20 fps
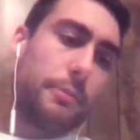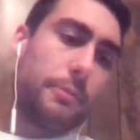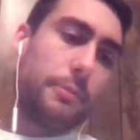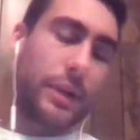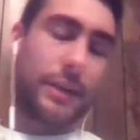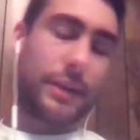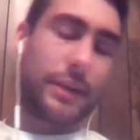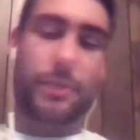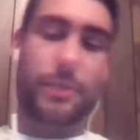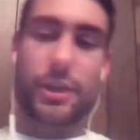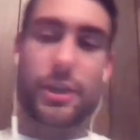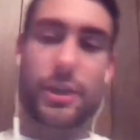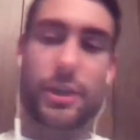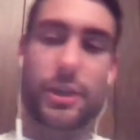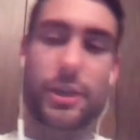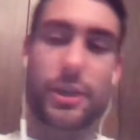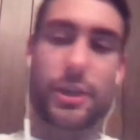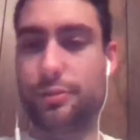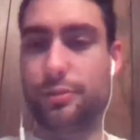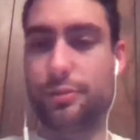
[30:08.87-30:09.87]
Brandon
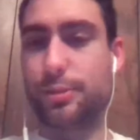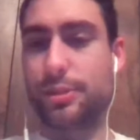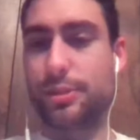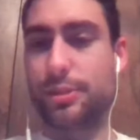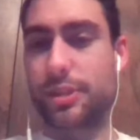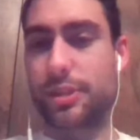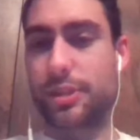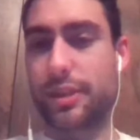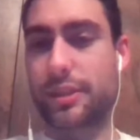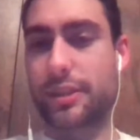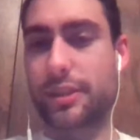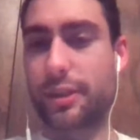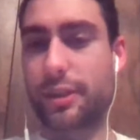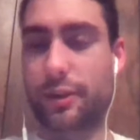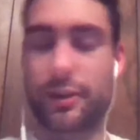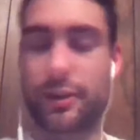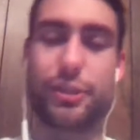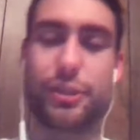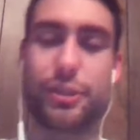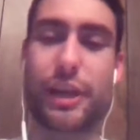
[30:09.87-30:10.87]
Marshall, who is a
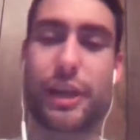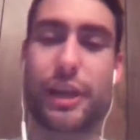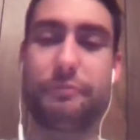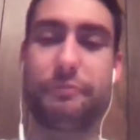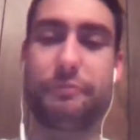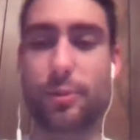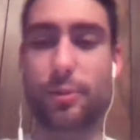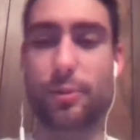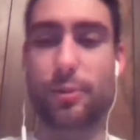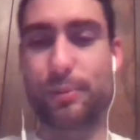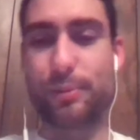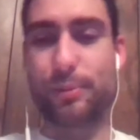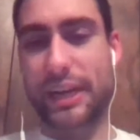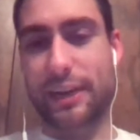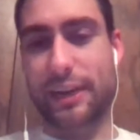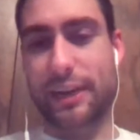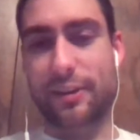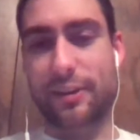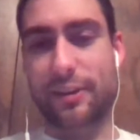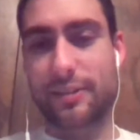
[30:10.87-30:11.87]
current Jet, former
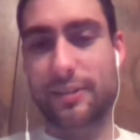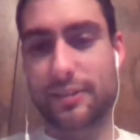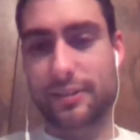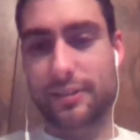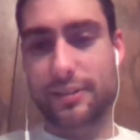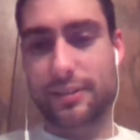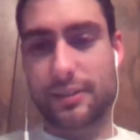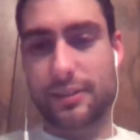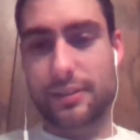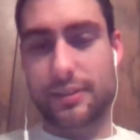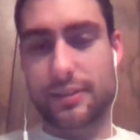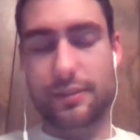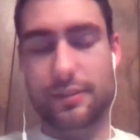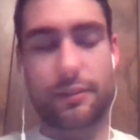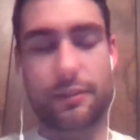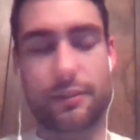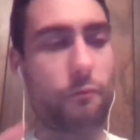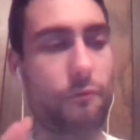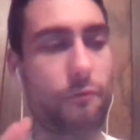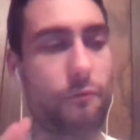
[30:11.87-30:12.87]
Bear,
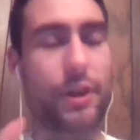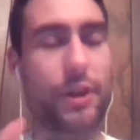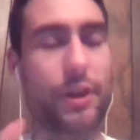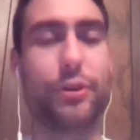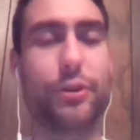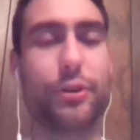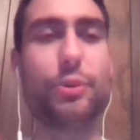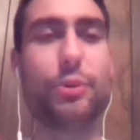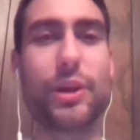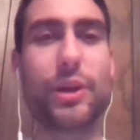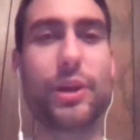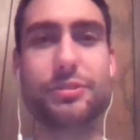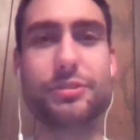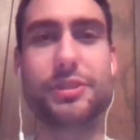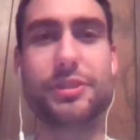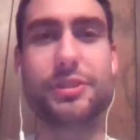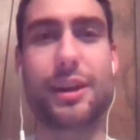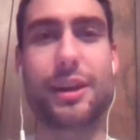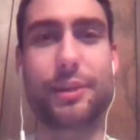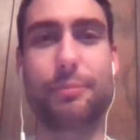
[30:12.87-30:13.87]
very
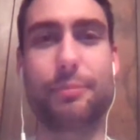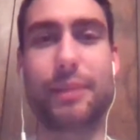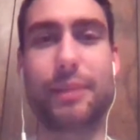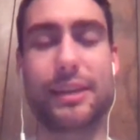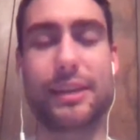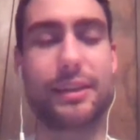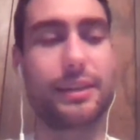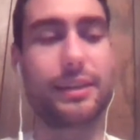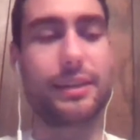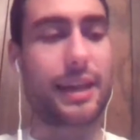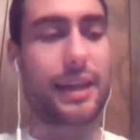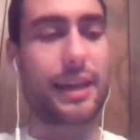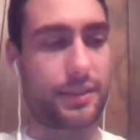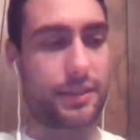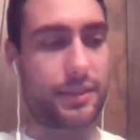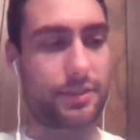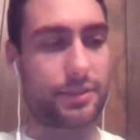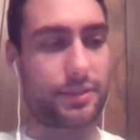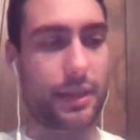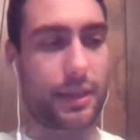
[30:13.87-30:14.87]
well documented,
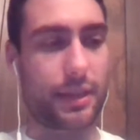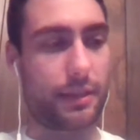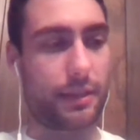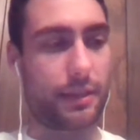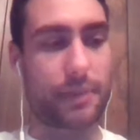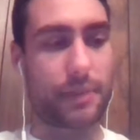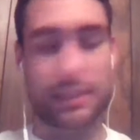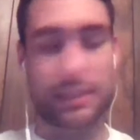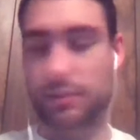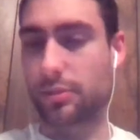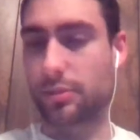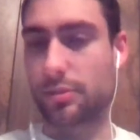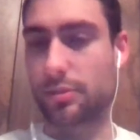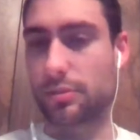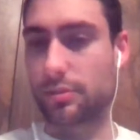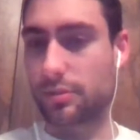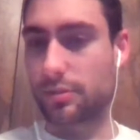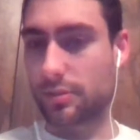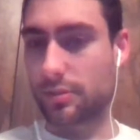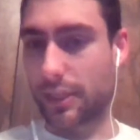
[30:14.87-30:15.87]
has a
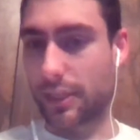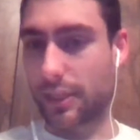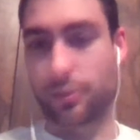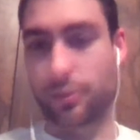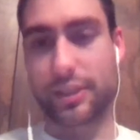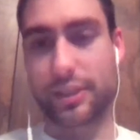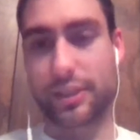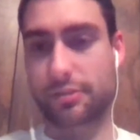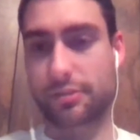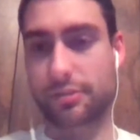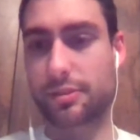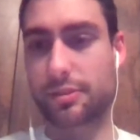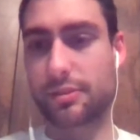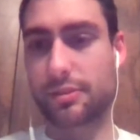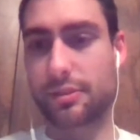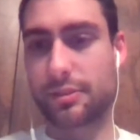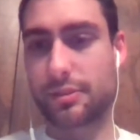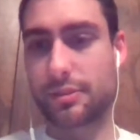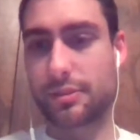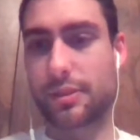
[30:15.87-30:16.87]
mental illness,
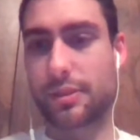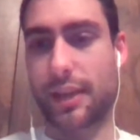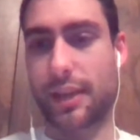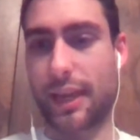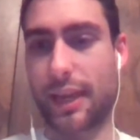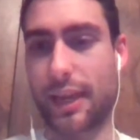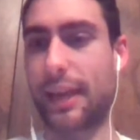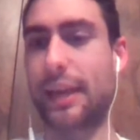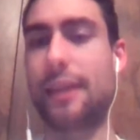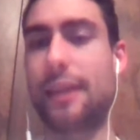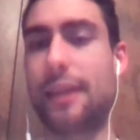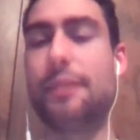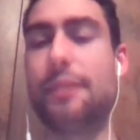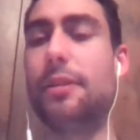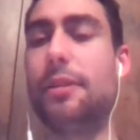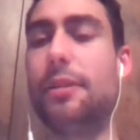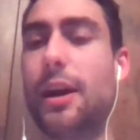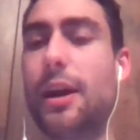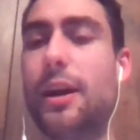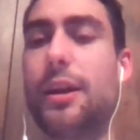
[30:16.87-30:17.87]

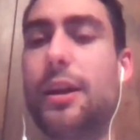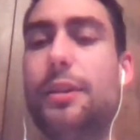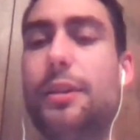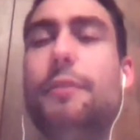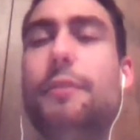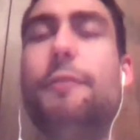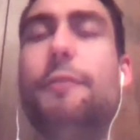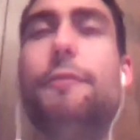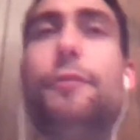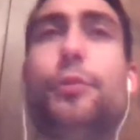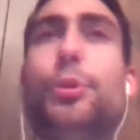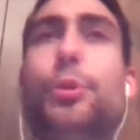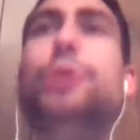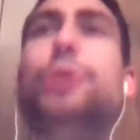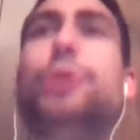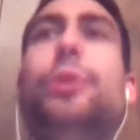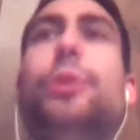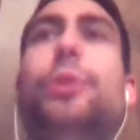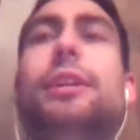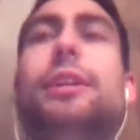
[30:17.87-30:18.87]
and on
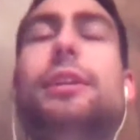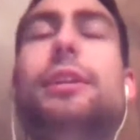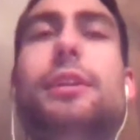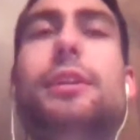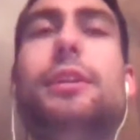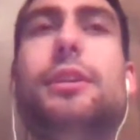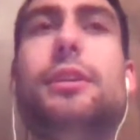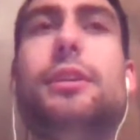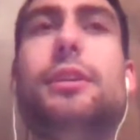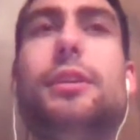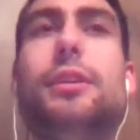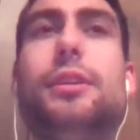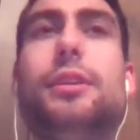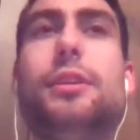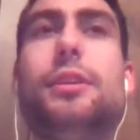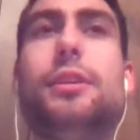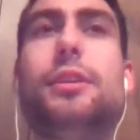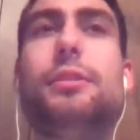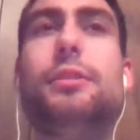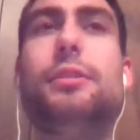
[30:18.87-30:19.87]
frequent,
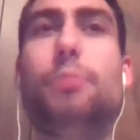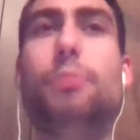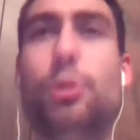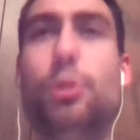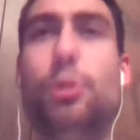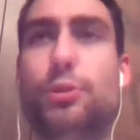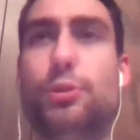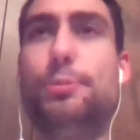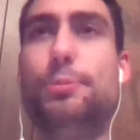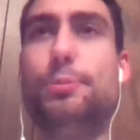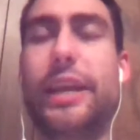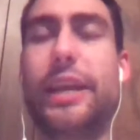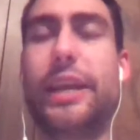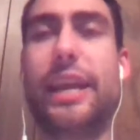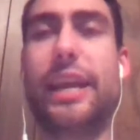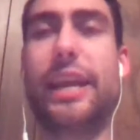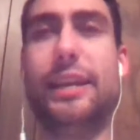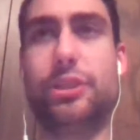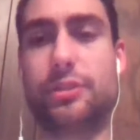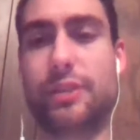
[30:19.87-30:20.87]
multiple
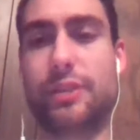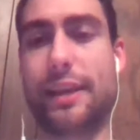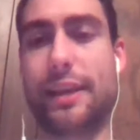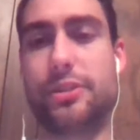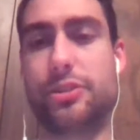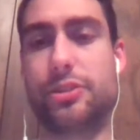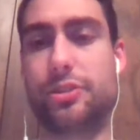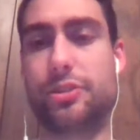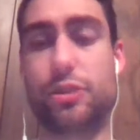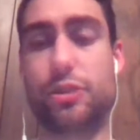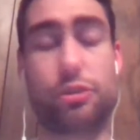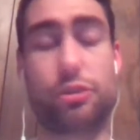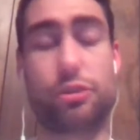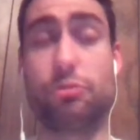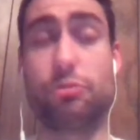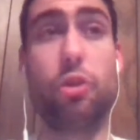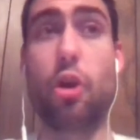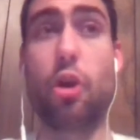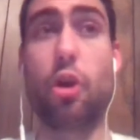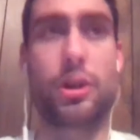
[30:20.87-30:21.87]
occasions has
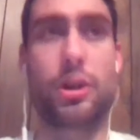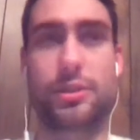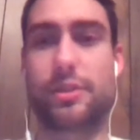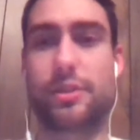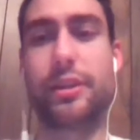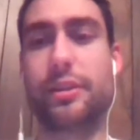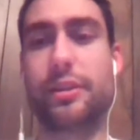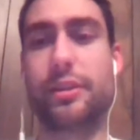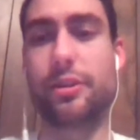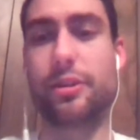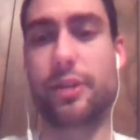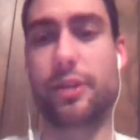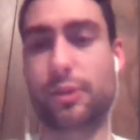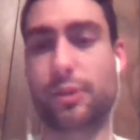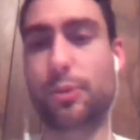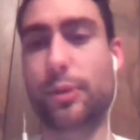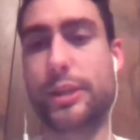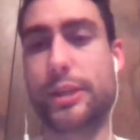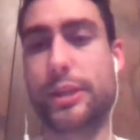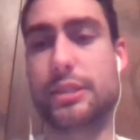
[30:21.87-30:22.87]
just lost it and gone
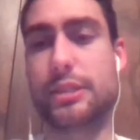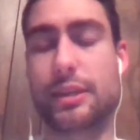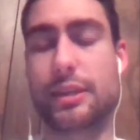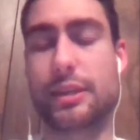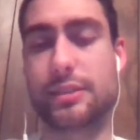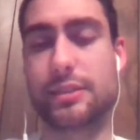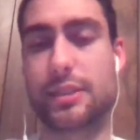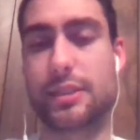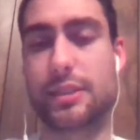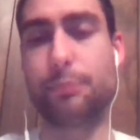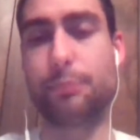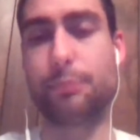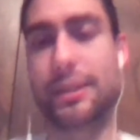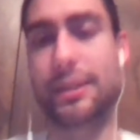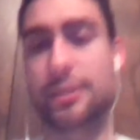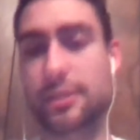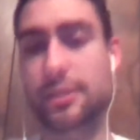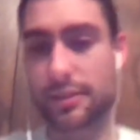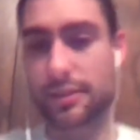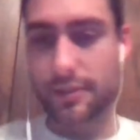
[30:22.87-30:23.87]
crazy on
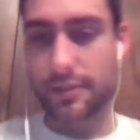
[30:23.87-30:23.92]
teammates.